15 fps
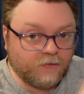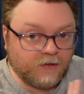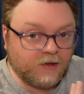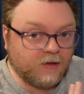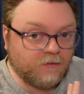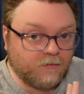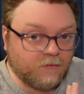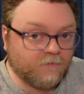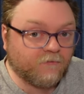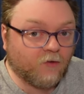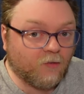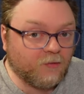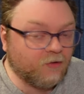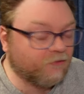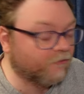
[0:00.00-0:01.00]
the
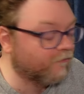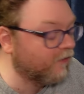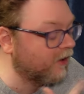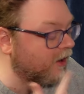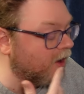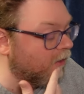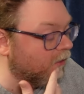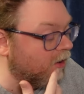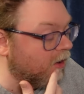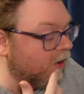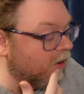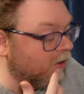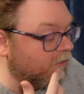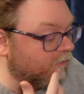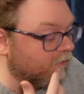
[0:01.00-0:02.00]
full music video
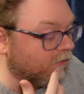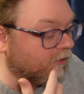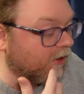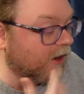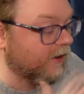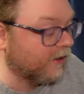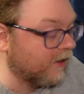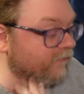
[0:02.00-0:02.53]
to kind of